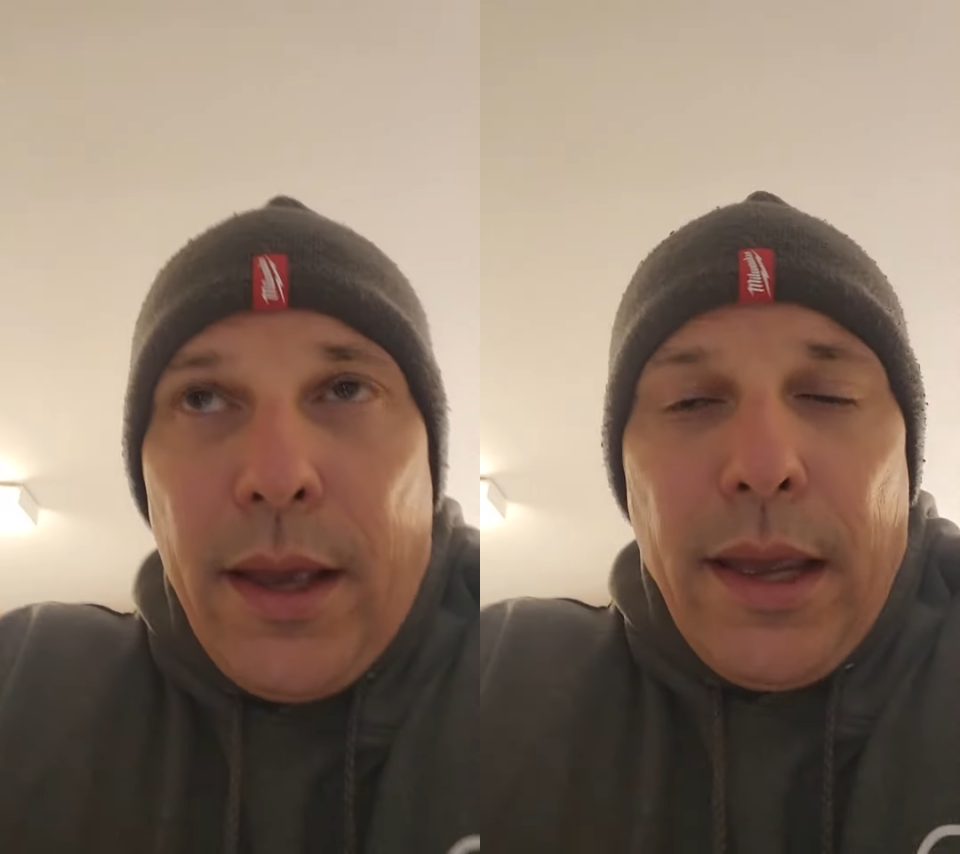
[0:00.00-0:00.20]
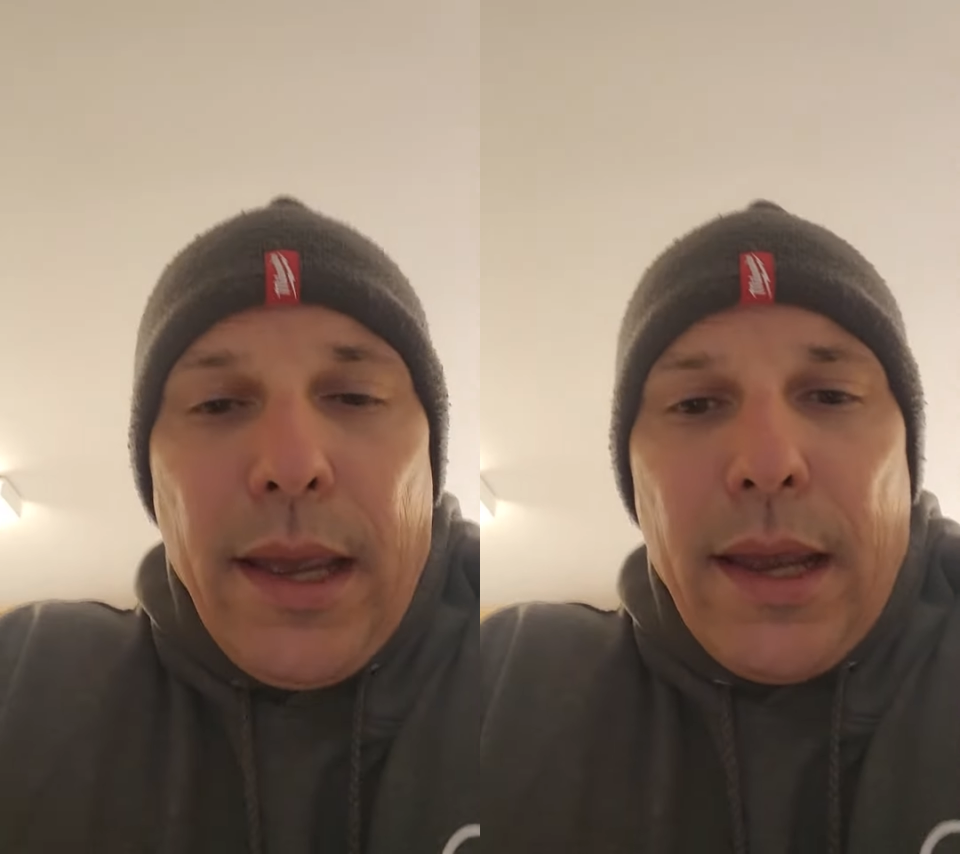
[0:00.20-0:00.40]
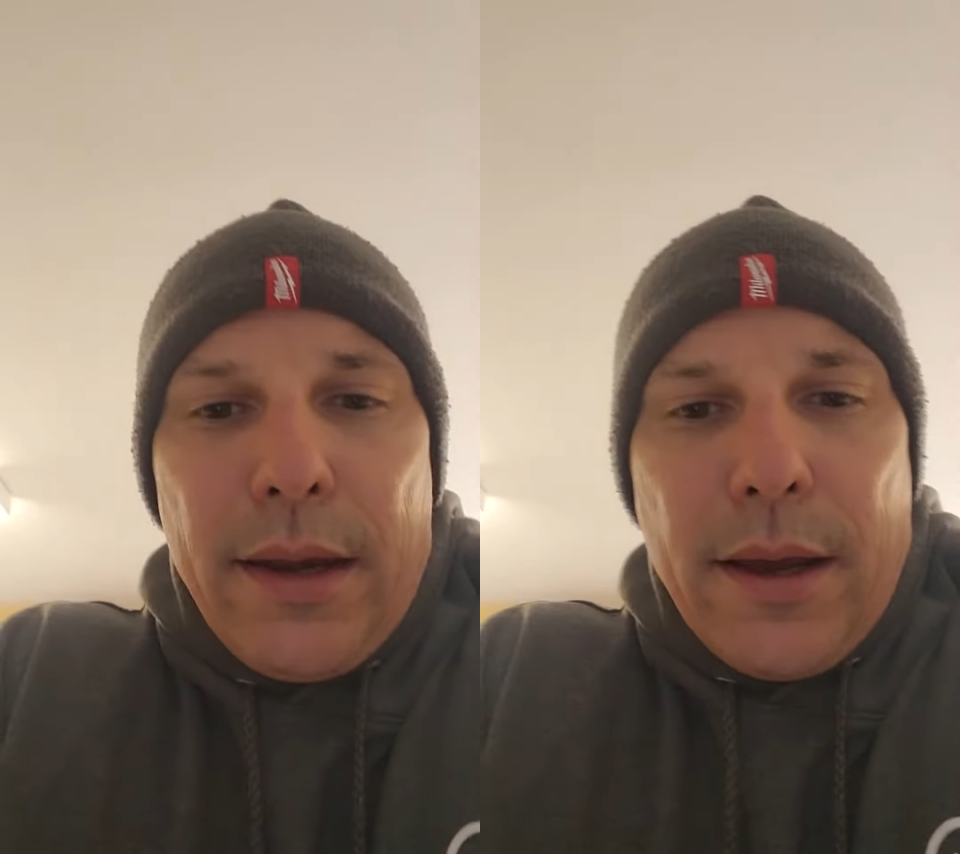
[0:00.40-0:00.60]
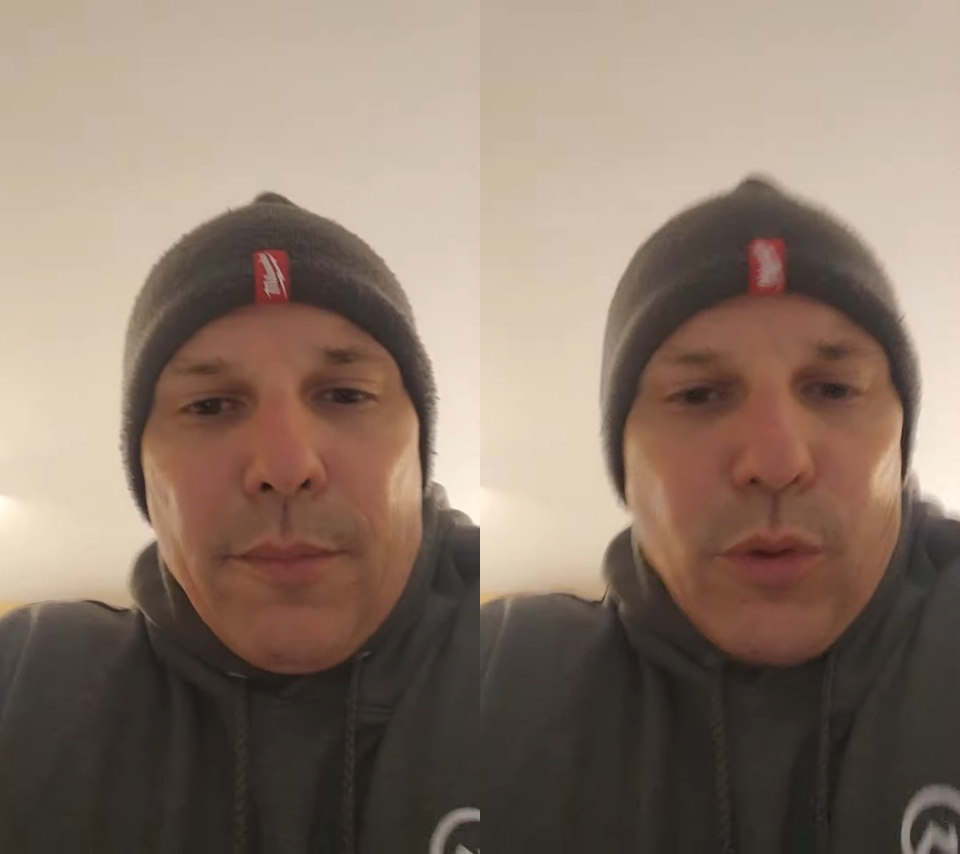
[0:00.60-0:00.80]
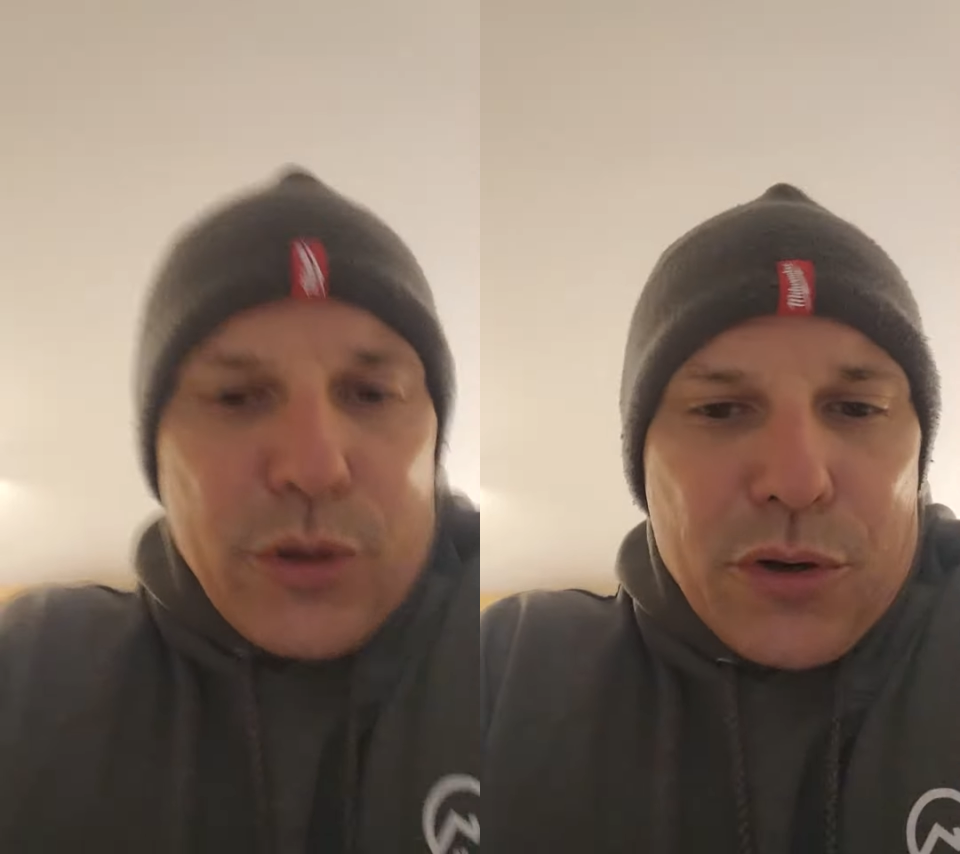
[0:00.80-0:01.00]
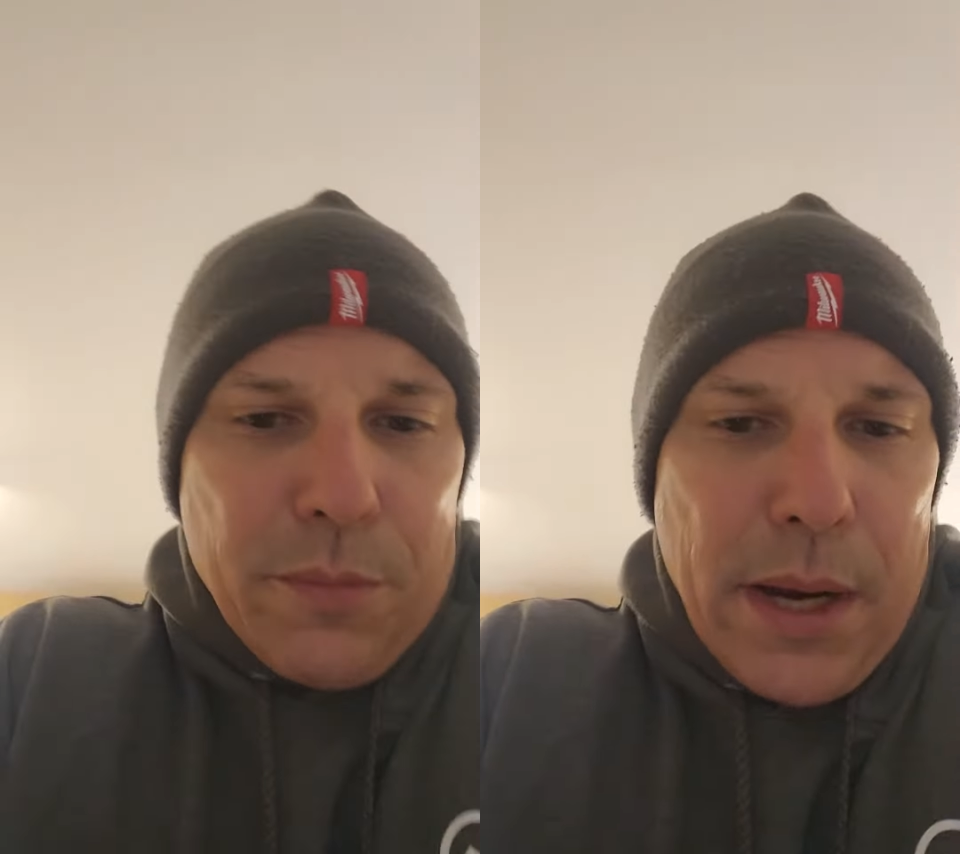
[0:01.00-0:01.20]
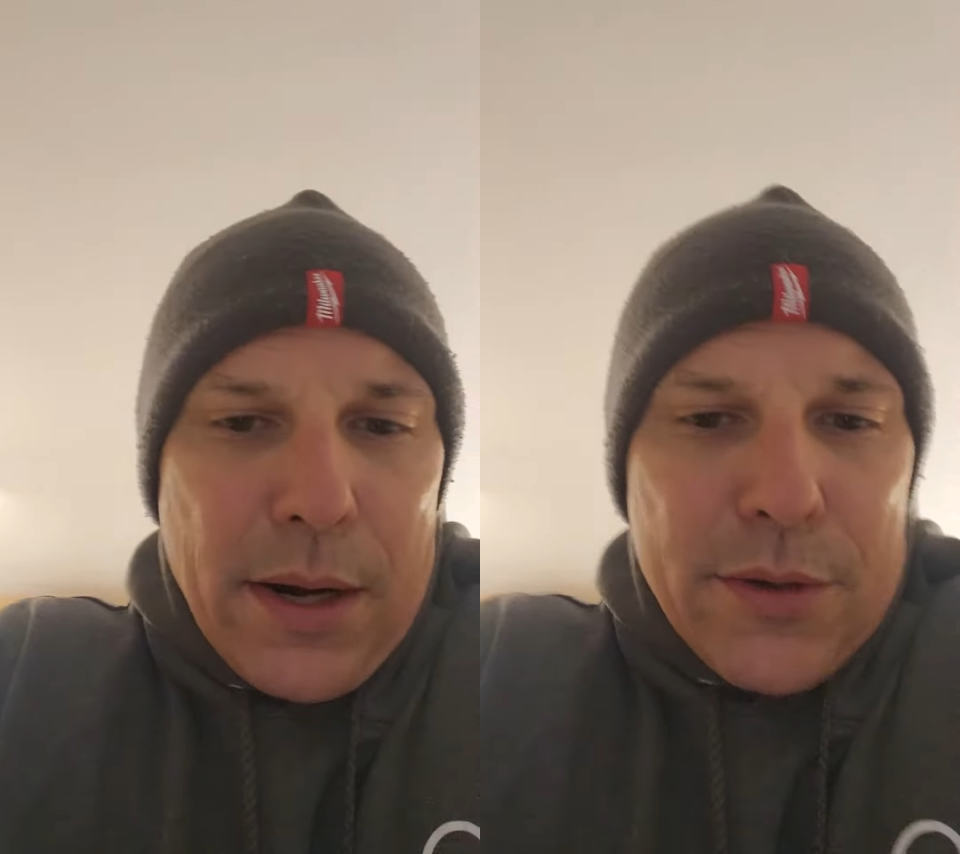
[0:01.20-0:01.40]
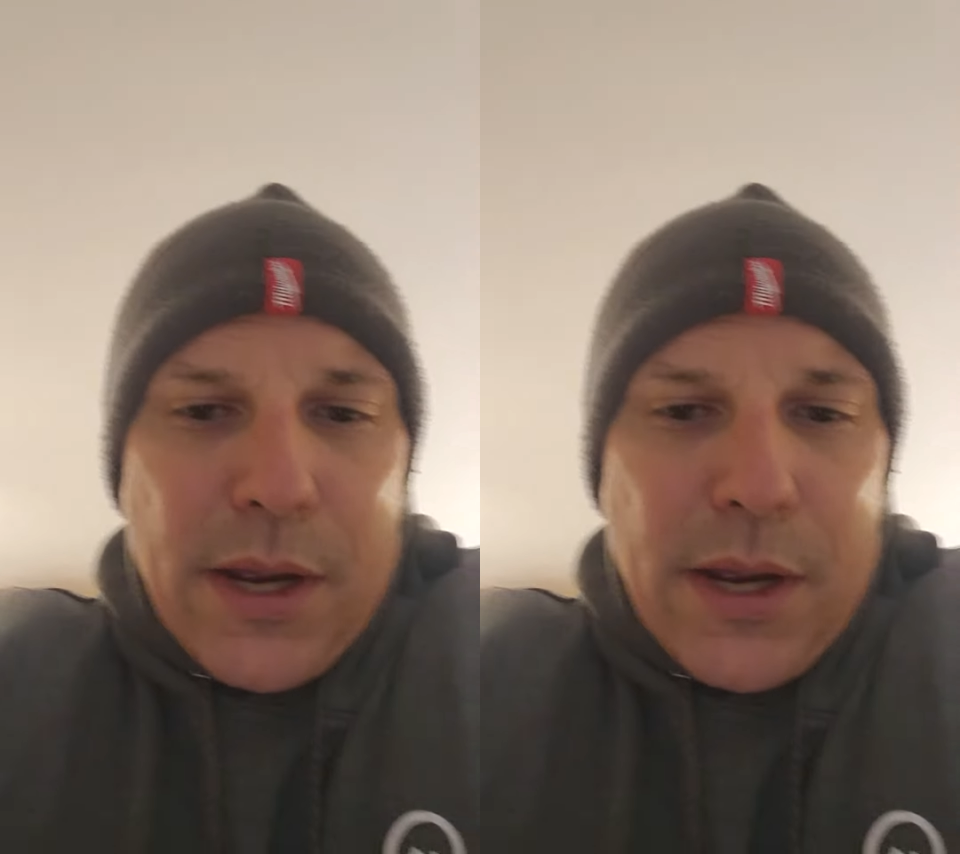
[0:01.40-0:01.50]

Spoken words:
and moisture meter,